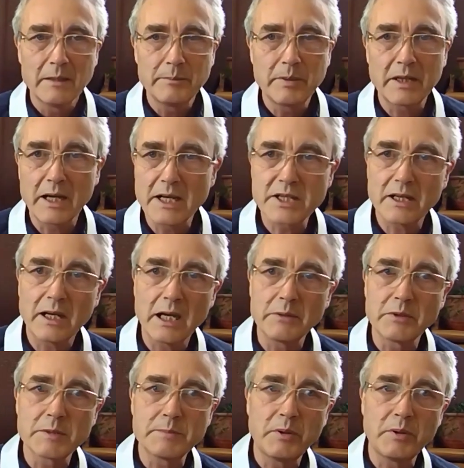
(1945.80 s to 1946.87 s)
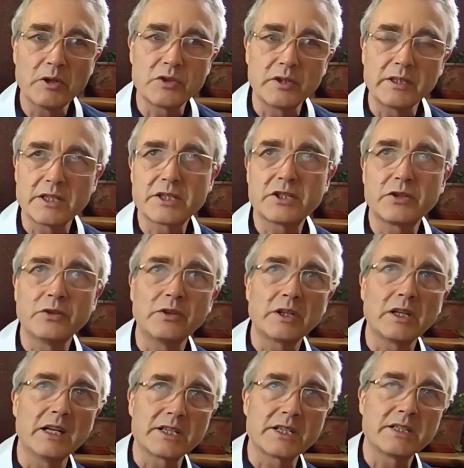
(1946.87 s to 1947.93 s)
But as I was pondering this talk
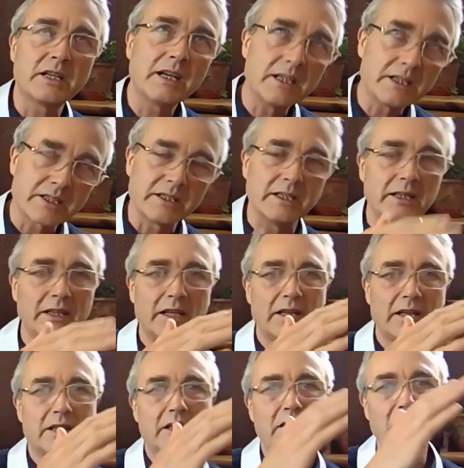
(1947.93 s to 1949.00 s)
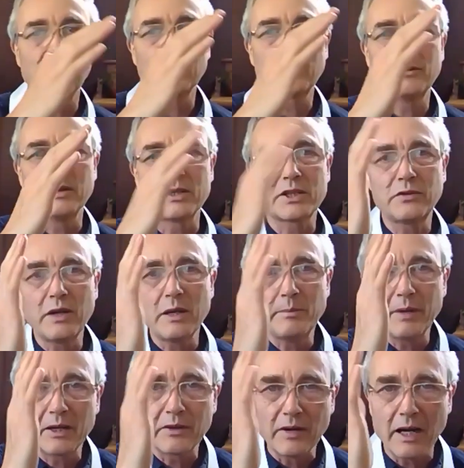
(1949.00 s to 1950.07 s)
last night, the clock was
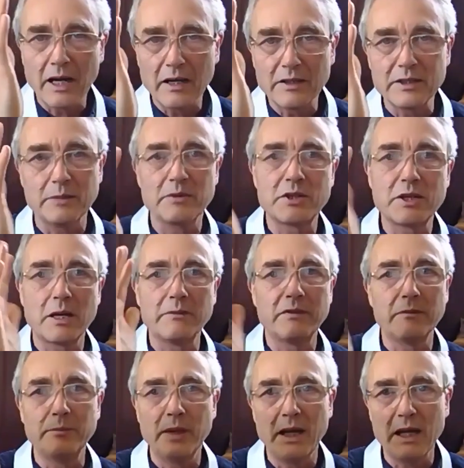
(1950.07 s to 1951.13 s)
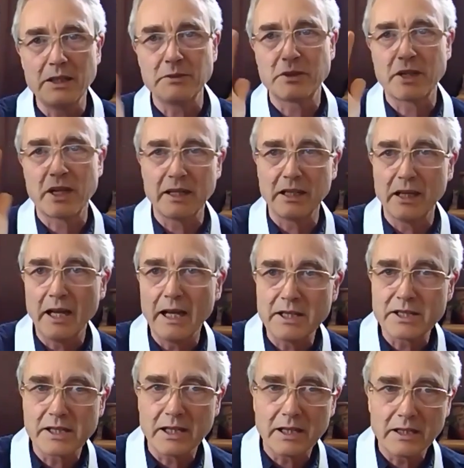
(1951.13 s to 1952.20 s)
creeping round, it was time for bed, it was getting
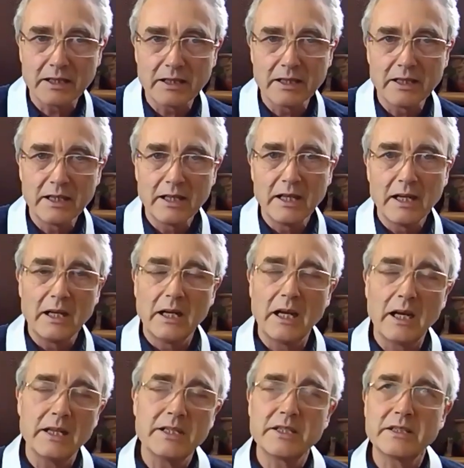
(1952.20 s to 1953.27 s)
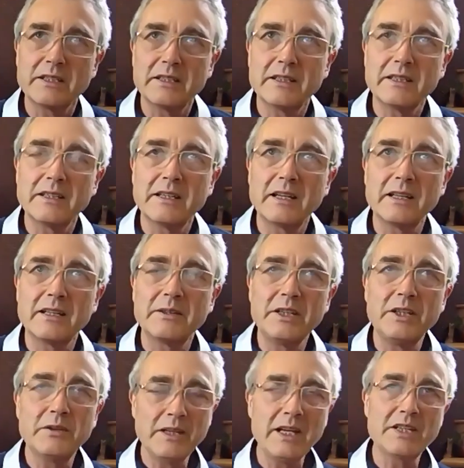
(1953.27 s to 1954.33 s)
later. And
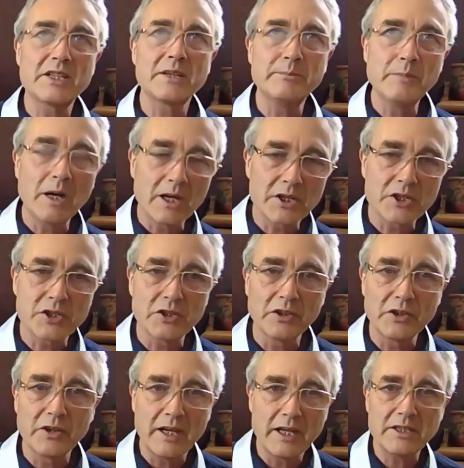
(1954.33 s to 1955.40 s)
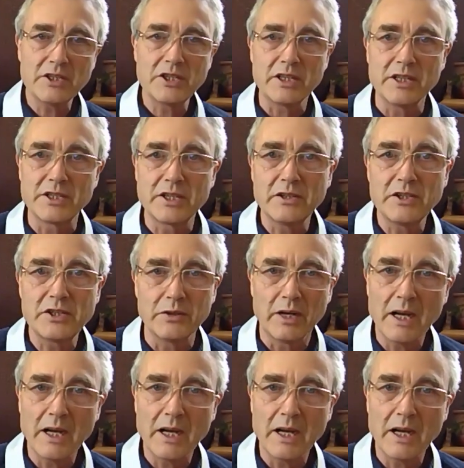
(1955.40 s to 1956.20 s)
you need to marshal your energies, don't you?